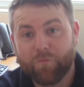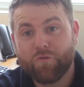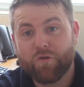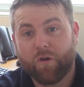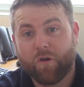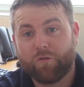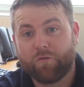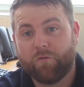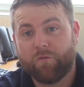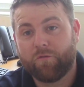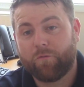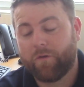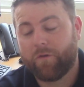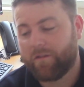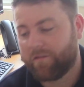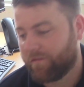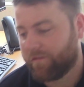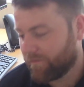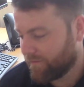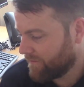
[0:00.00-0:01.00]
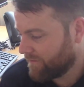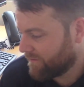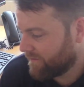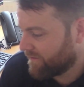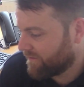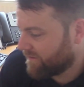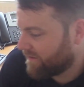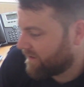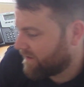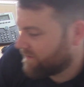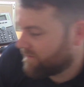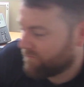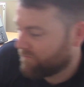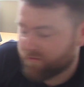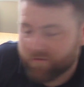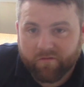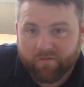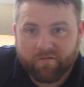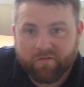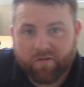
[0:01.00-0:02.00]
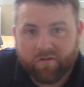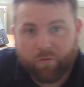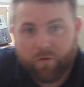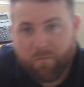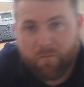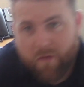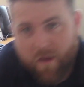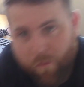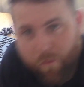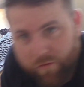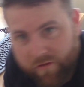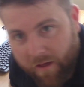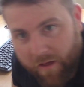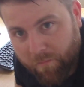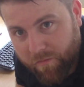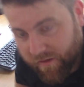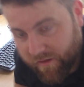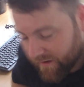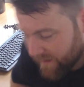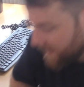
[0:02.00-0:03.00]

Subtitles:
charge 200 quid, say someone's sort of suing me or something.